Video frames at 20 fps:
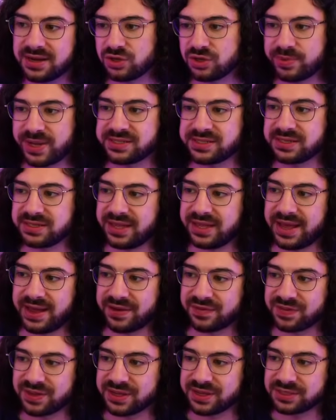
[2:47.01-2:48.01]
you basically
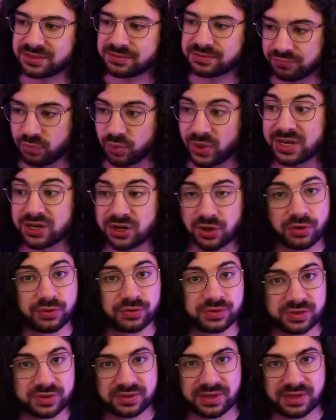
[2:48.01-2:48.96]
have these windows